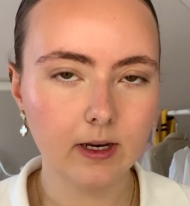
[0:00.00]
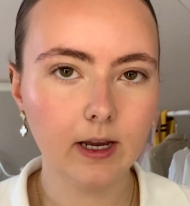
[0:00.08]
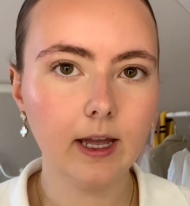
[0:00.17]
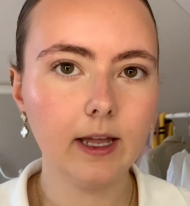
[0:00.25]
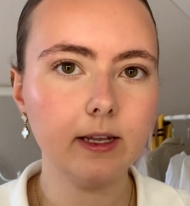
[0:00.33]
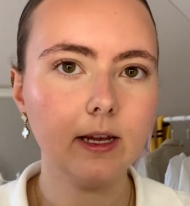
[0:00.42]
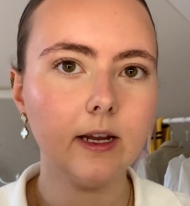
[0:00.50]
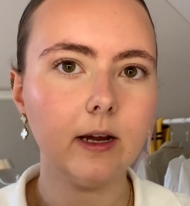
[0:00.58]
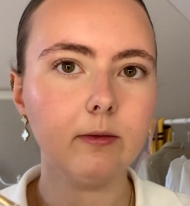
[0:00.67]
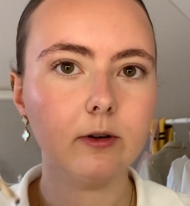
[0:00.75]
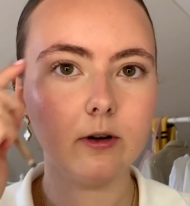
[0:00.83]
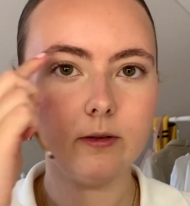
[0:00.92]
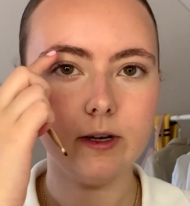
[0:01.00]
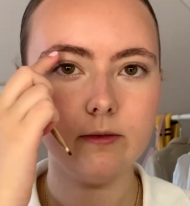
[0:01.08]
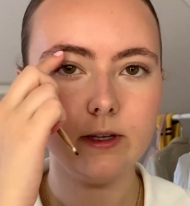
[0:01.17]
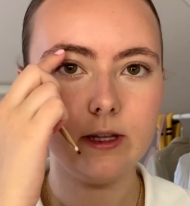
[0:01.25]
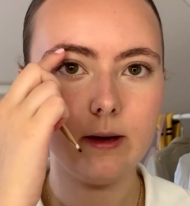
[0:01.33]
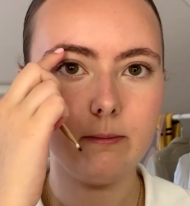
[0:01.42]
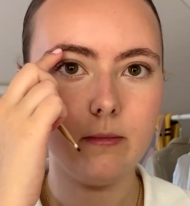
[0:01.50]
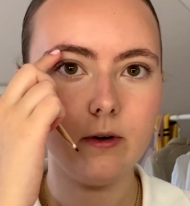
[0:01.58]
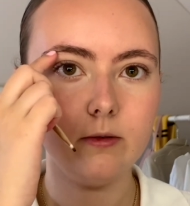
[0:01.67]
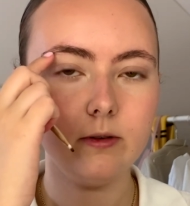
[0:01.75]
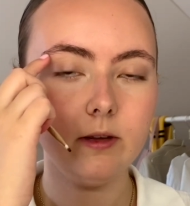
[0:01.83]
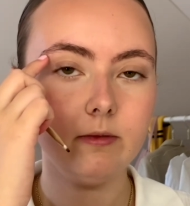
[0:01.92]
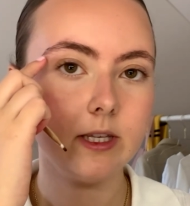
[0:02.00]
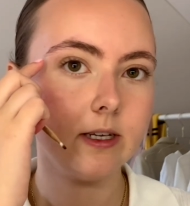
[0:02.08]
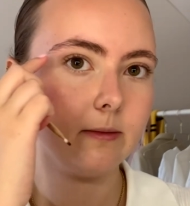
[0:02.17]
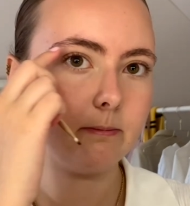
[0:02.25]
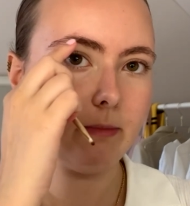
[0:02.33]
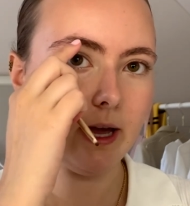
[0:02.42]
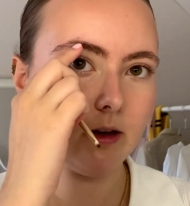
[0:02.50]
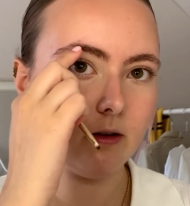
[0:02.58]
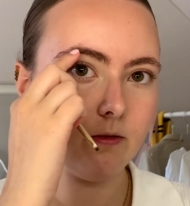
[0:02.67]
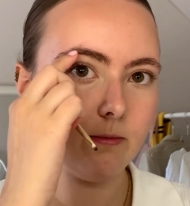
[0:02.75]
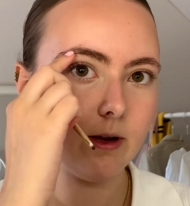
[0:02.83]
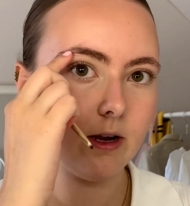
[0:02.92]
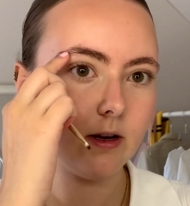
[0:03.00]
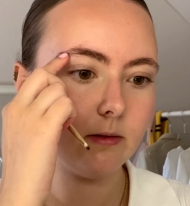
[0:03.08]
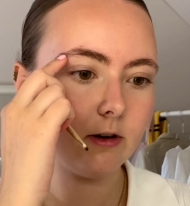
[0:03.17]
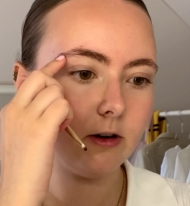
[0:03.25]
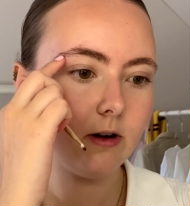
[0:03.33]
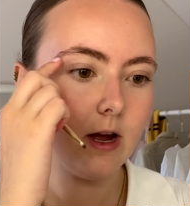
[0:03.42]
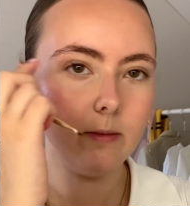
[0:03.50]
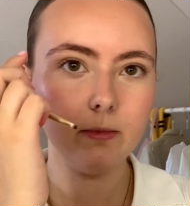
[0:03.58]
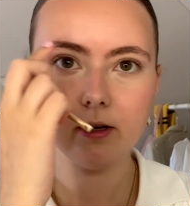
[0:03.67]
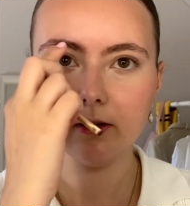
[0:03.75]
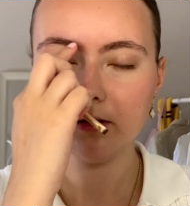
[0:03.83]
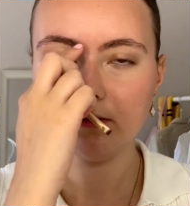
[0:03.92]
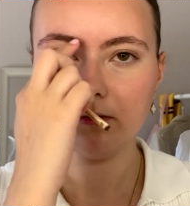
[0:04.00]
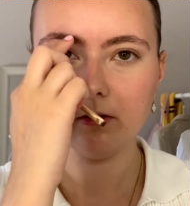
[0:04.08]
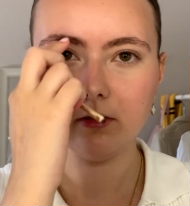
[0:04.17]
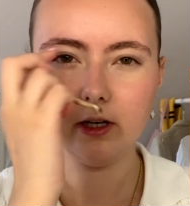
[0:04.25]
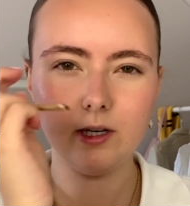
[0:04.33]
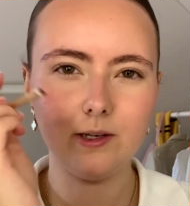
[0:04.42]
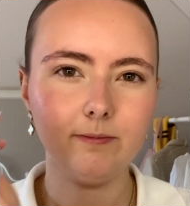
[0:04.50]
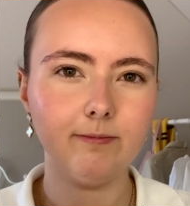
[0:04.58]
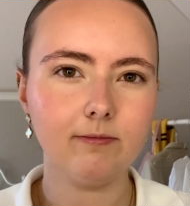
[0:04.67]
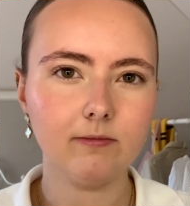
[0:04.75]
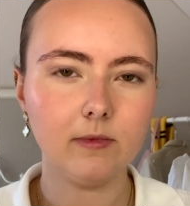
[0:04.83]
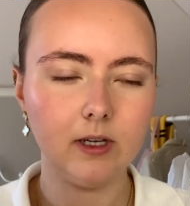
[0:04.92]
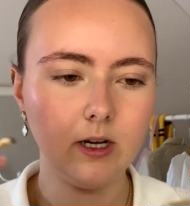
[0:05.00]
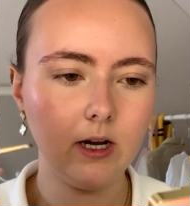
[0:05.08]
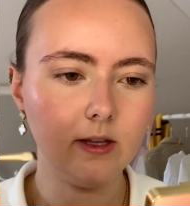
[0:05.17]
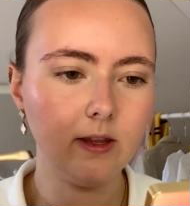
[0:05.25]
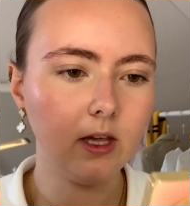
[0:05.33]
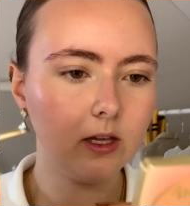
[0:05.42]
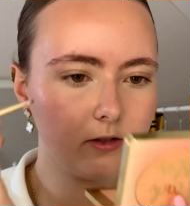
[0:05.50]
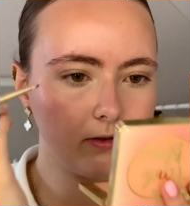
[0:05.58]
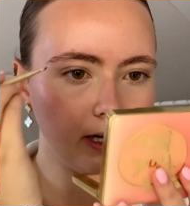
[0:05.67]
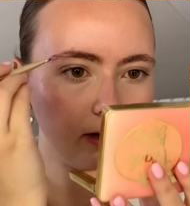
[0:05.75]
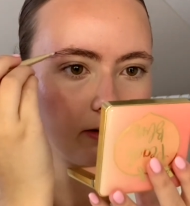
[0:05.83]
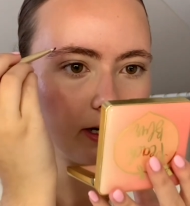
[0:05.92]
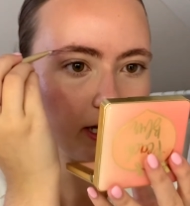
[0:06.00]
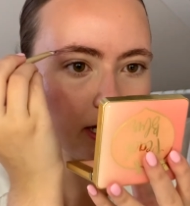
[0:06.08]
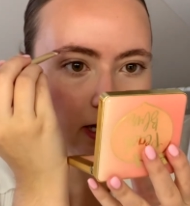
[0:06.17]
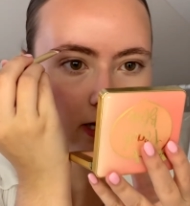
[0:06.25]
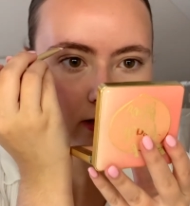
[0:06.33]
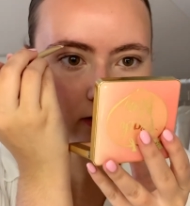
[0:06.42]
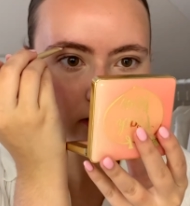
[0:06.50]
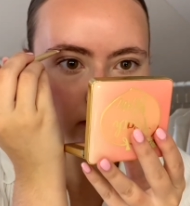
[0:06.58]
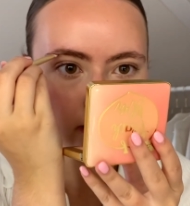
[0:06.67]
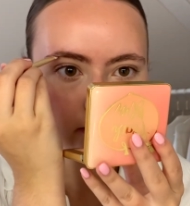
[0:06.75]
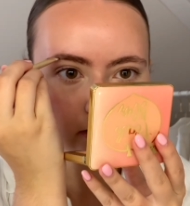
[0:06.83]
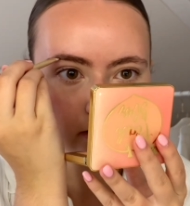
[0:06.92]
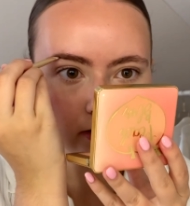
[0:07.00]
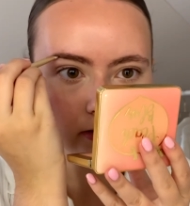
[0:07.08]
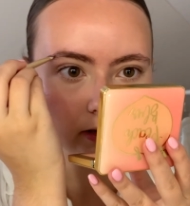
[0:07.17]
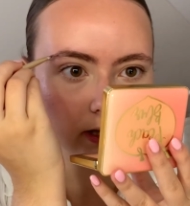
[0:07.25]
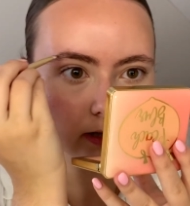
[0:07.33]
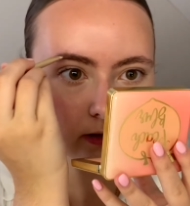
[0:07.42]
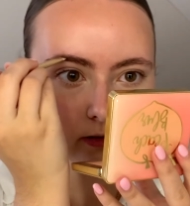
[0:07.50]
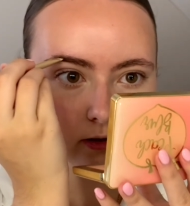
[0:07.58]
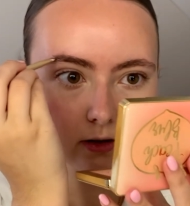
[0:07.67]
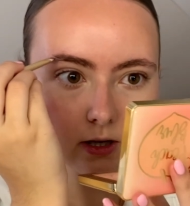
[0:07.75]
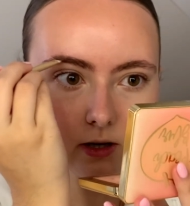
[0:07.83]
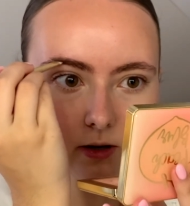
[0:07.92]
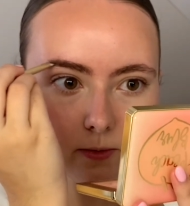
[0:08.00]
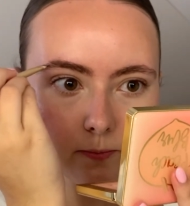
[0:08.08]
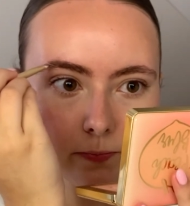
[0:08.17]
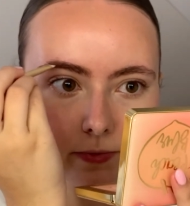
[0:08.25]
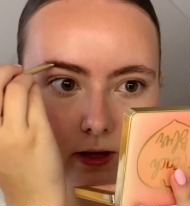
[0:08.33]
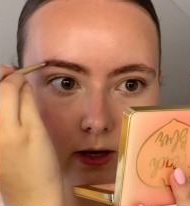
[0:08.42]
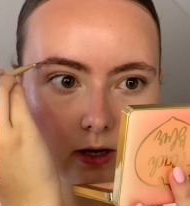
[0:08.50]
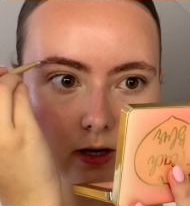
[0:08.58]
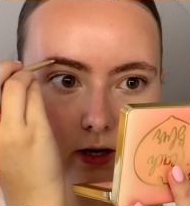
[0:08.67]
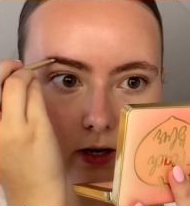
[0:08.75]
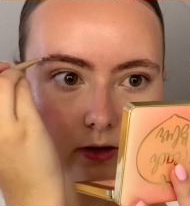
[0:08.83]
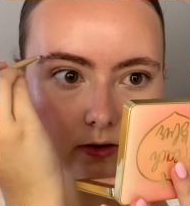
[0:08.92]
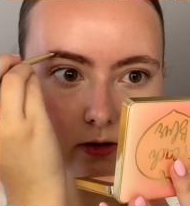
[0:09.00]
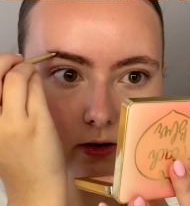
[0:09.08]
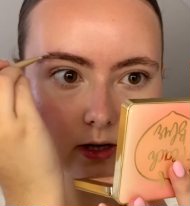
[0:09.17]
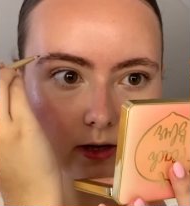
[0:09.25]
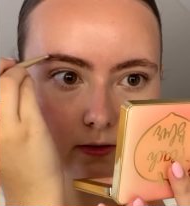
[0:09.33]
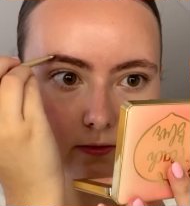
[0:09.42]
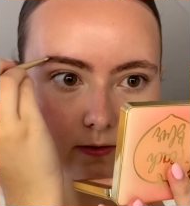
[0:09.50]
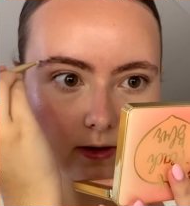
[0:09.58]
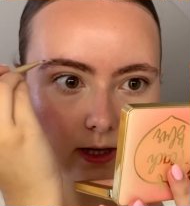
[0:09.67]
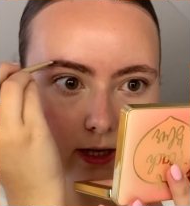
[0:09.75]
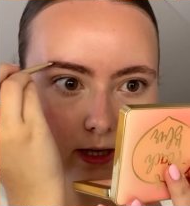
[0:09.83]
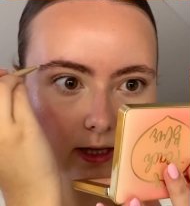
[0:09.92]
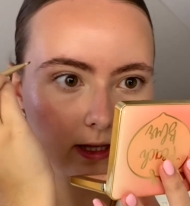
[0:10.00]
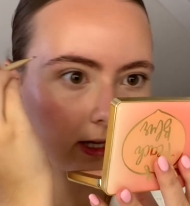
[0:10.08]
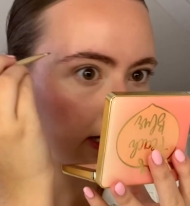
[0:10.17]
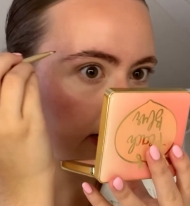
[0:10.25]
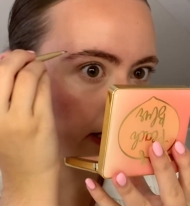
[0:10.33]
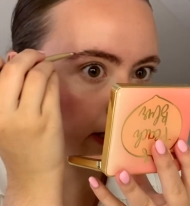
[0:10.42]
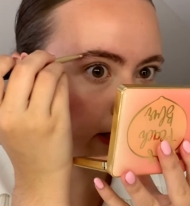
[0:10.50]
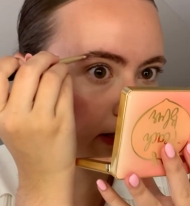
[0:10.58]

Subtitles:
And then I will go in with only with the back of my eyebrow, because the front I think it's okay already. So I will just like start here and start like filling that in.